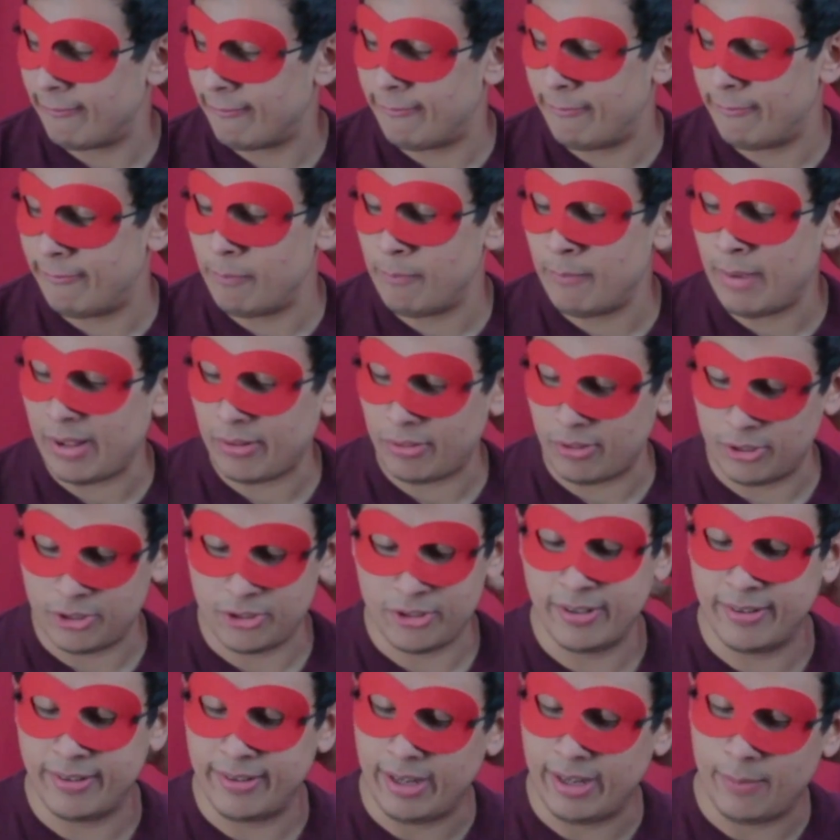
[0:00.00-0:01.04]

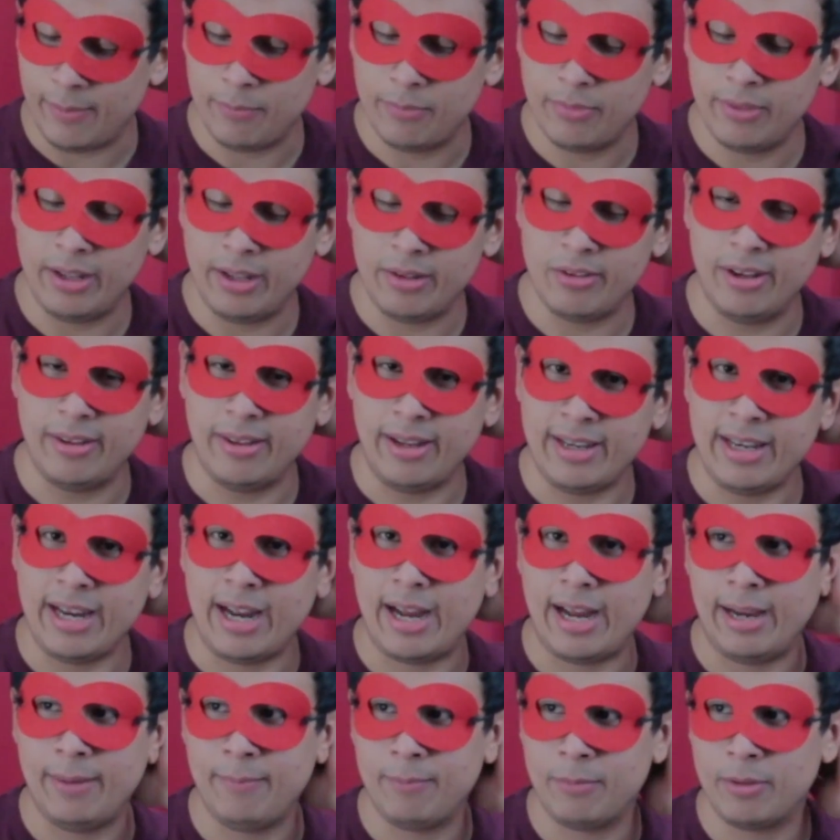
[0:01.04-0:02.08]
message to them that's saying that,
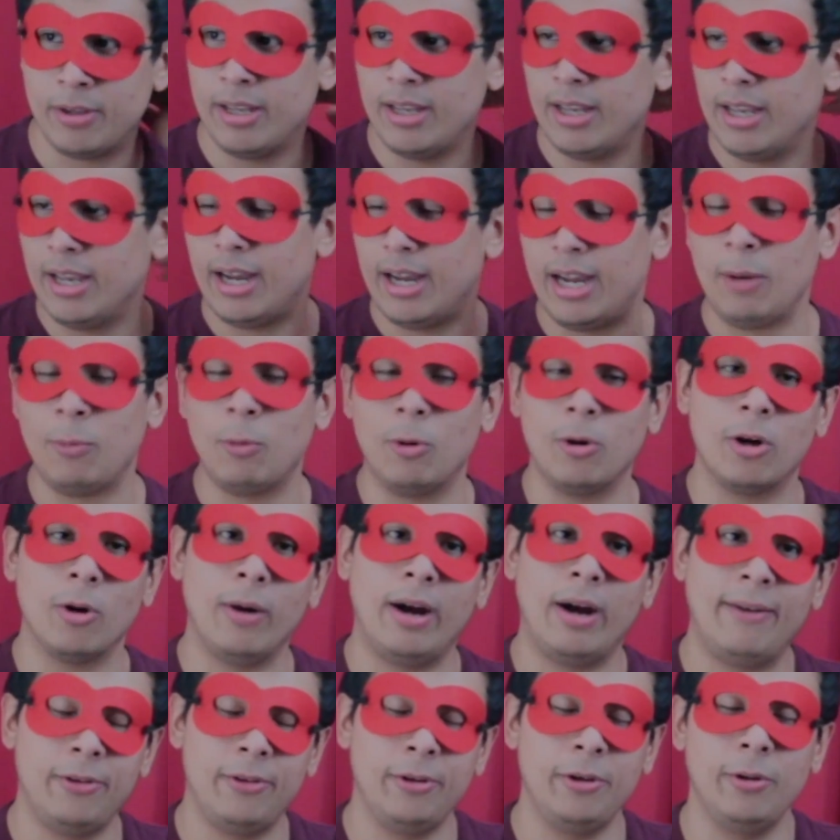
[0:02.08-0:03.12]
yeah, I will go
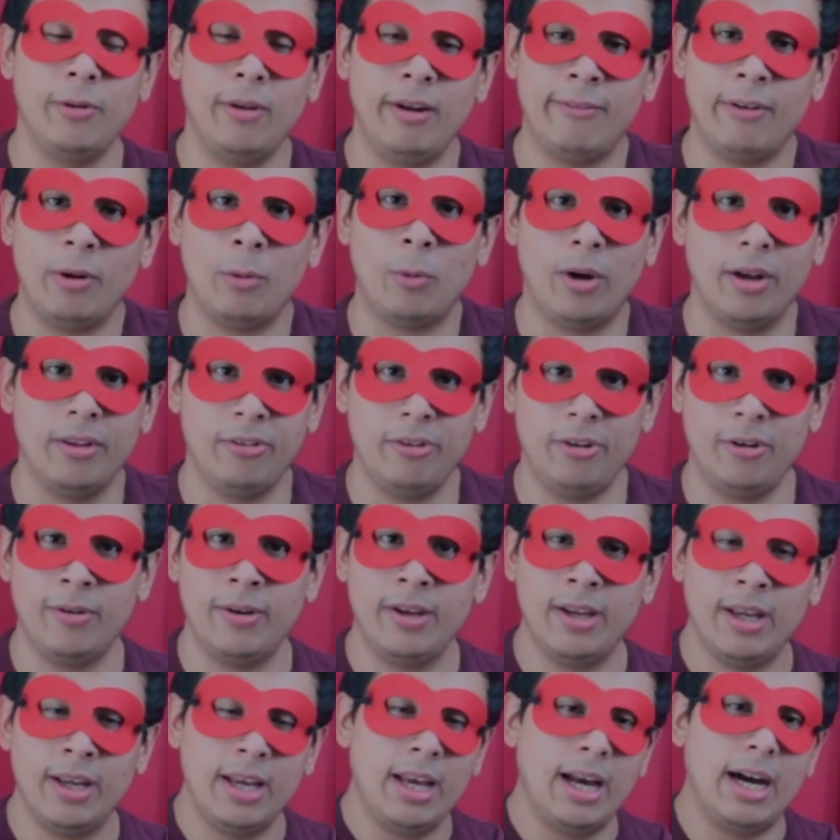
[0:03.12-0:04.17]
after you if I want to.
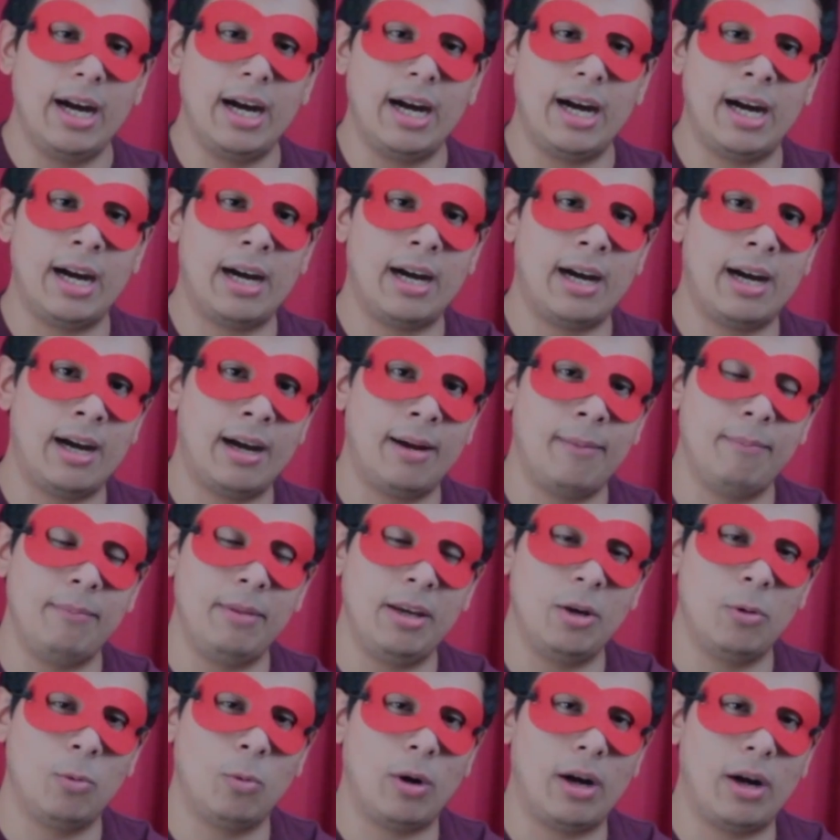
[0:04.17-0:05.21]

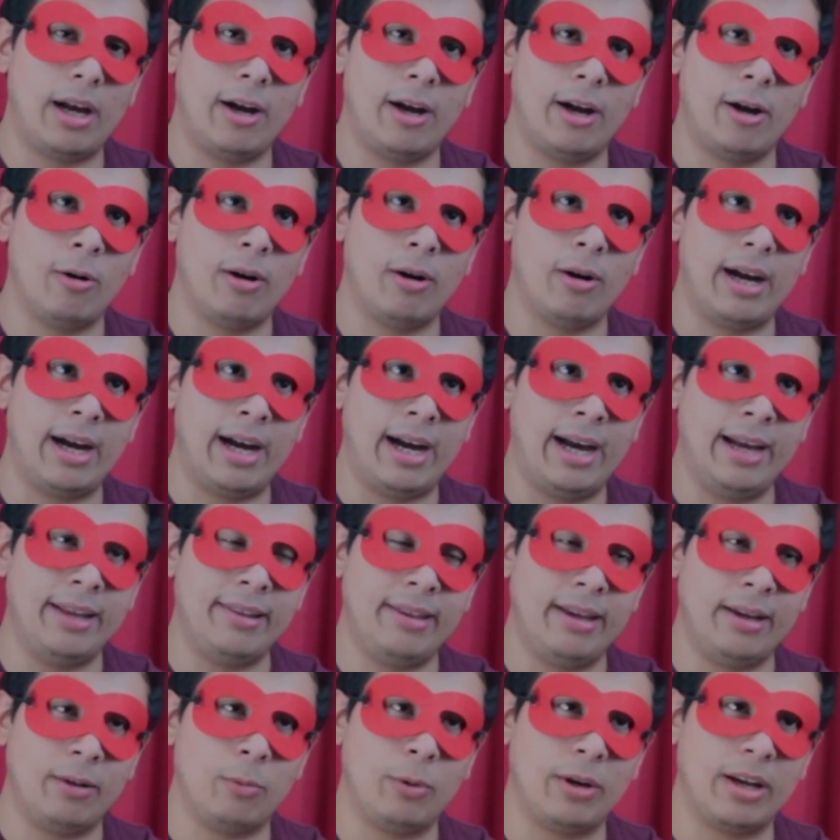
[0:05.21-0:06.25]
Meanwhile, I
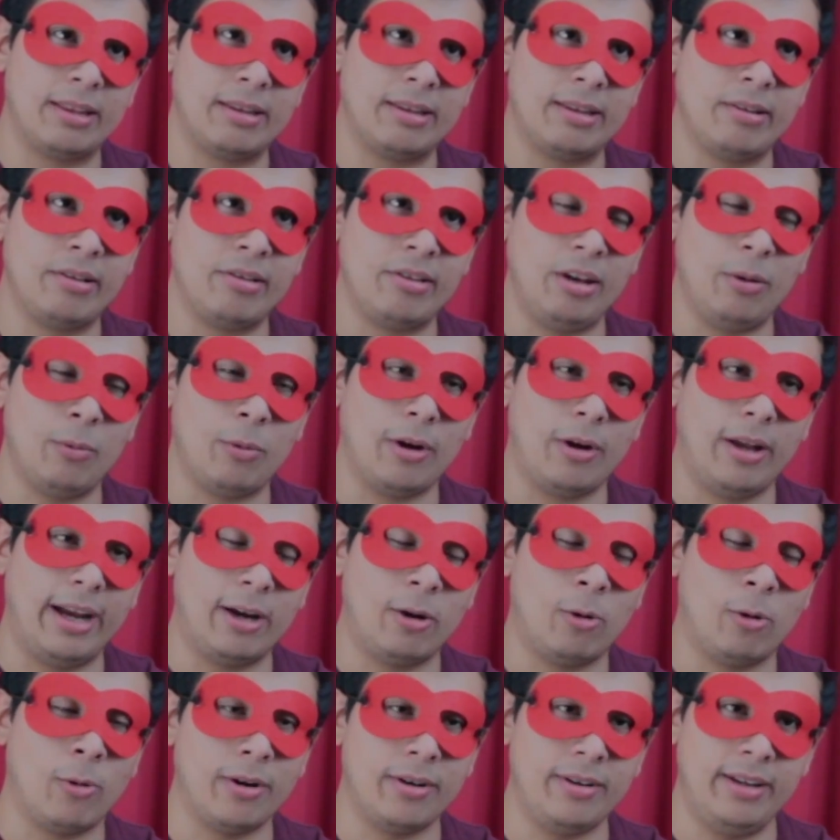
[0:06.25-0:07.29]
think we get to the scene where, like,
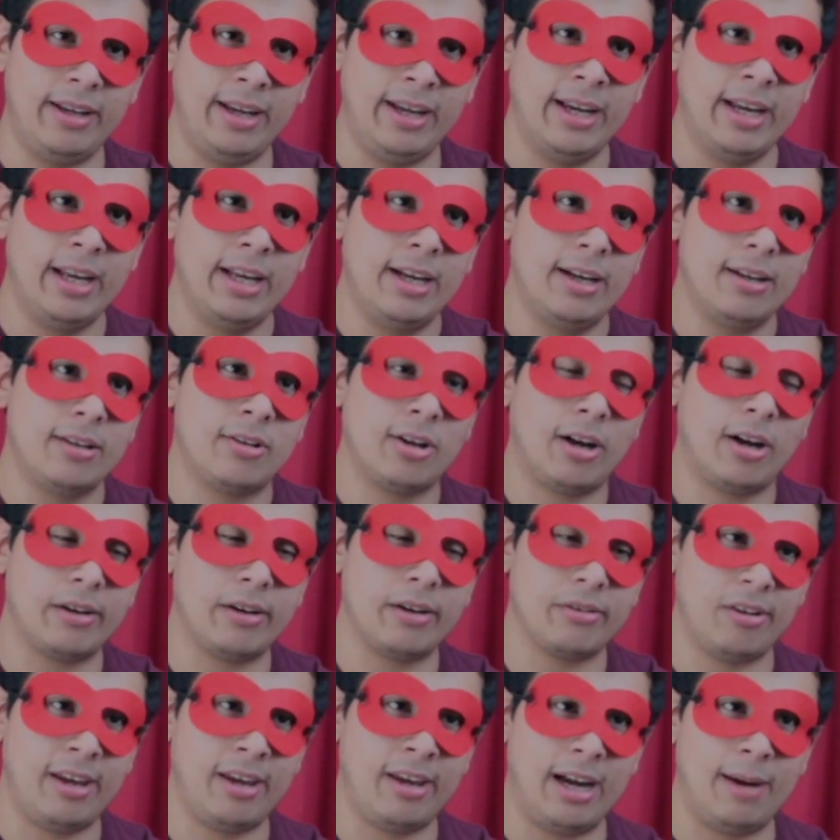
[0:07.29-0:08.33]
Courtney
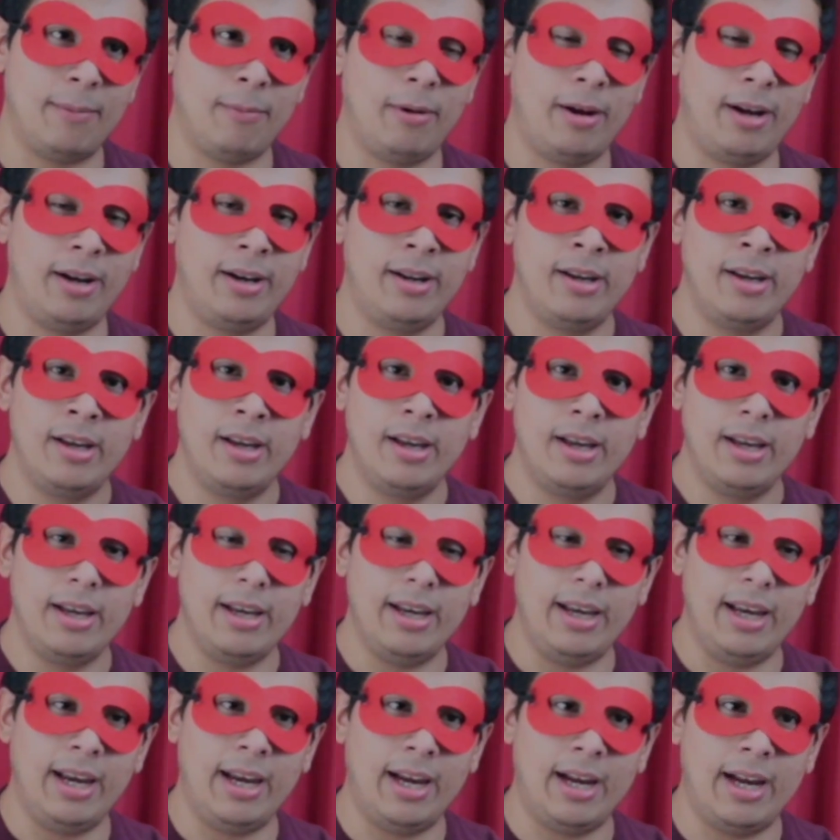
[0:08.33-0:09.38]
talks to Cameron,
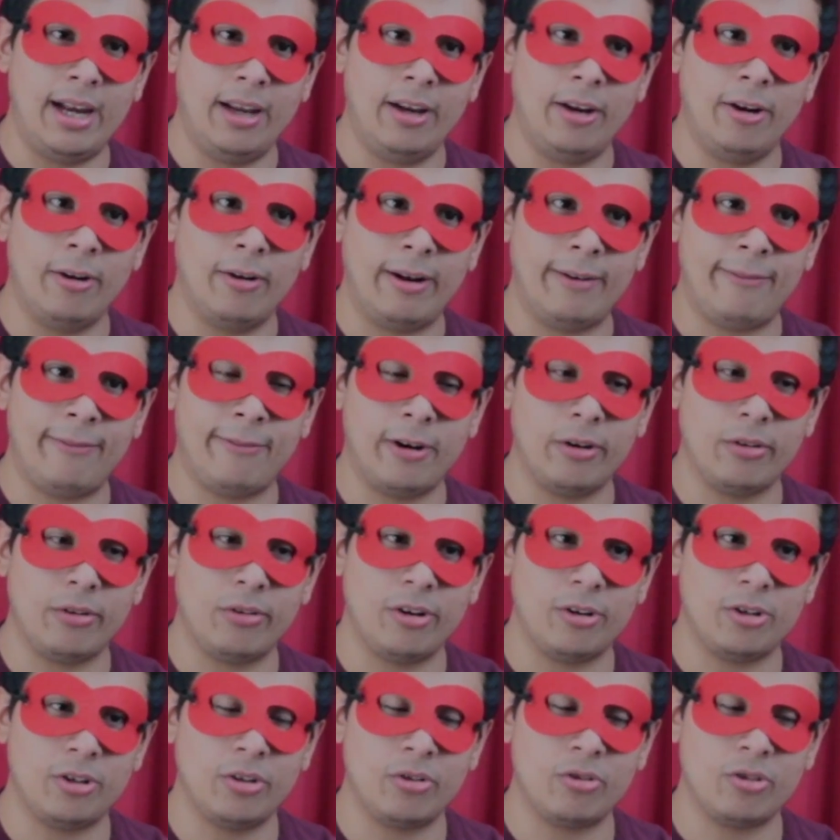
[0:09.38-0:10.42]
and, you know, at first
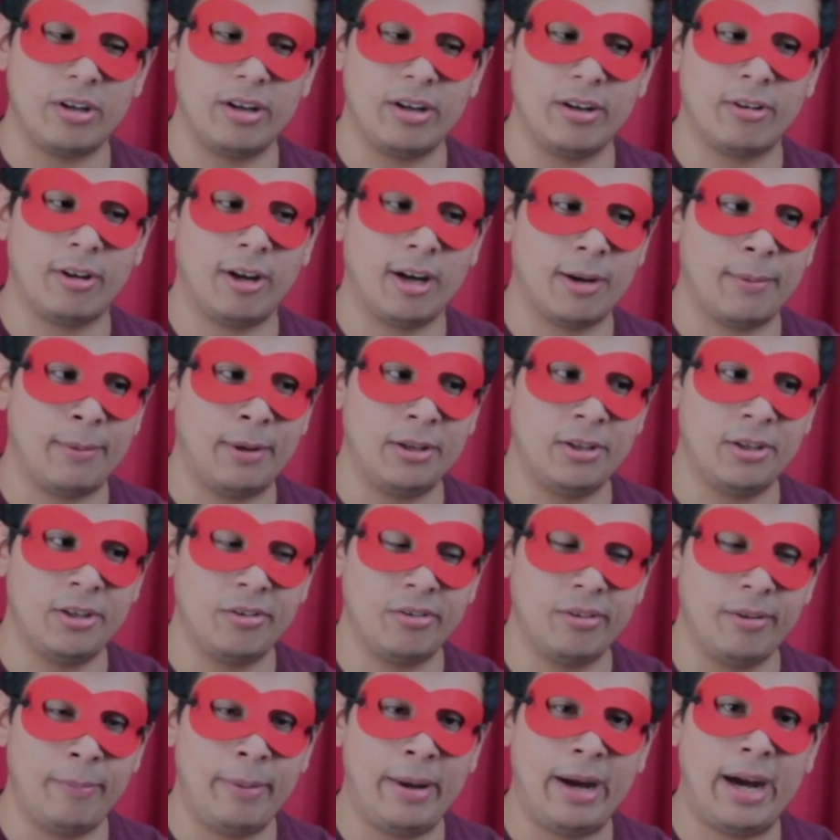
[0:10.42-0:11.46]
they're just trying to talk about
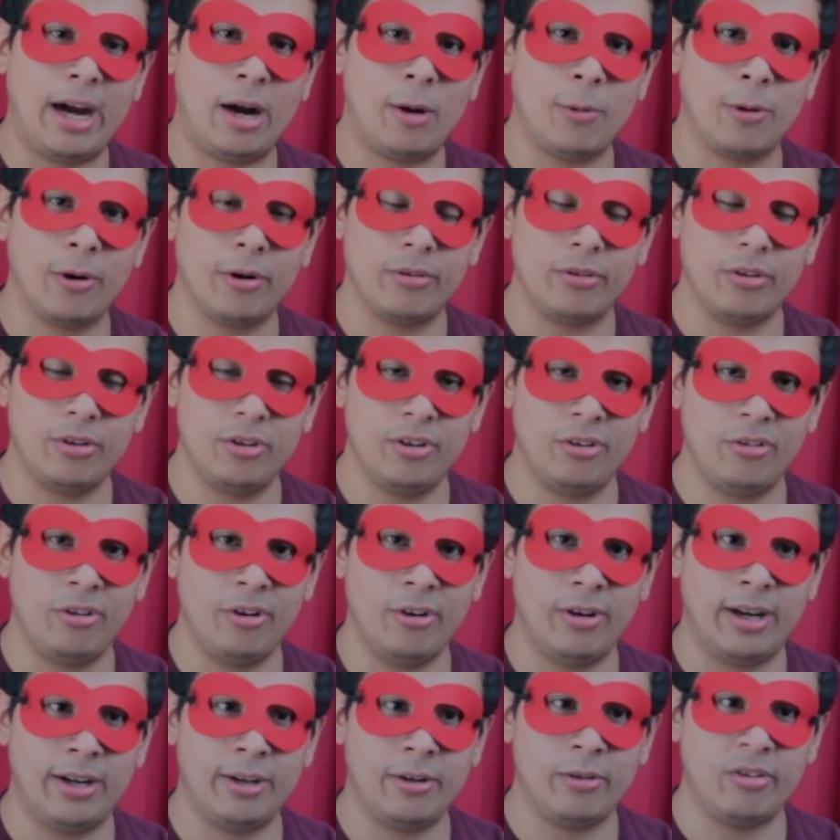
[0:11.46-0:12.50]
just the powers and just, you
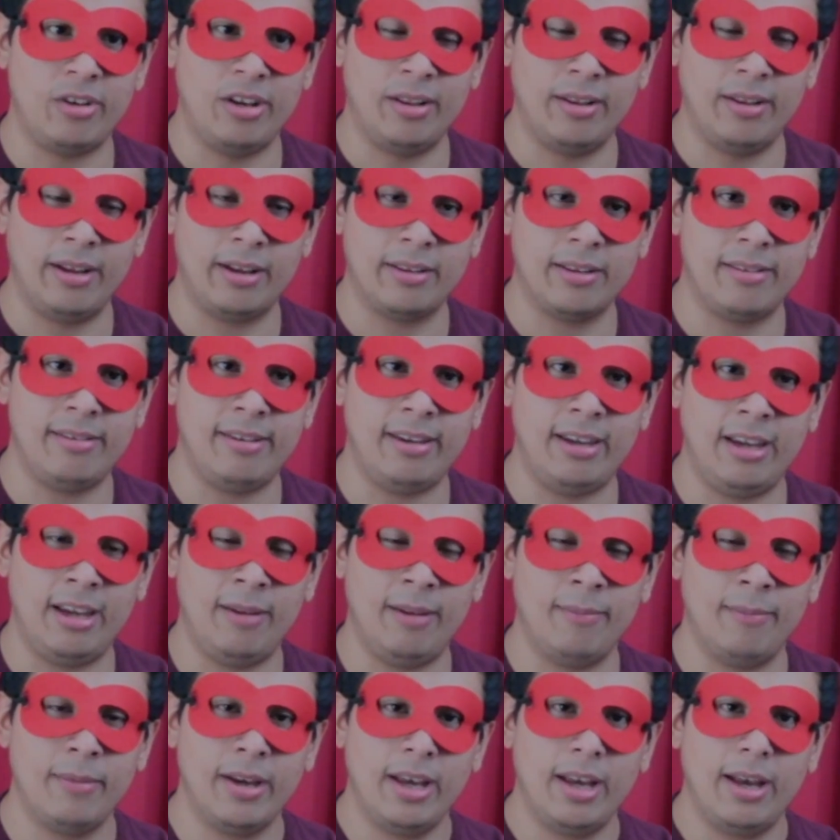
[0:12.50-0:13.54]
know, understanding, like, the
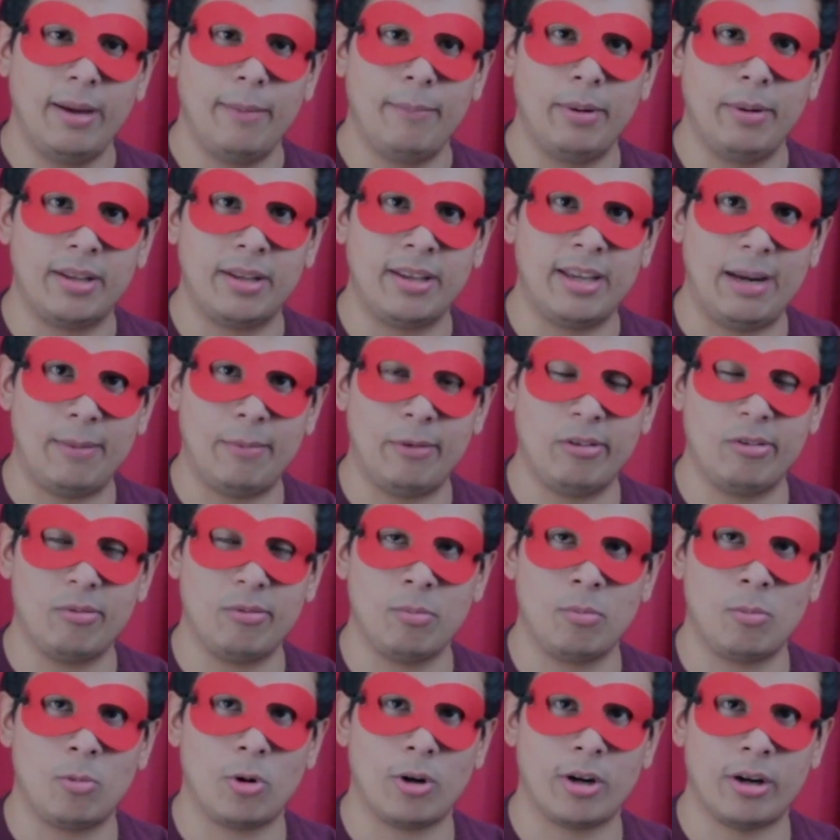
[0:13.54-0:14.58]
team, but Cameron's
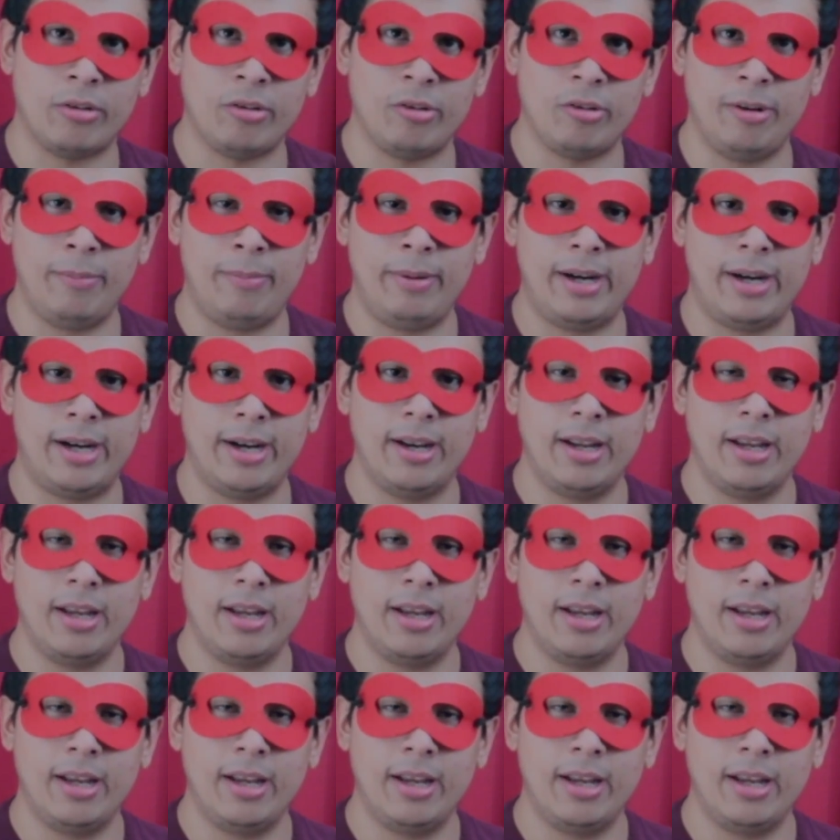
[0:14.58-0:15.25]
more concerned about,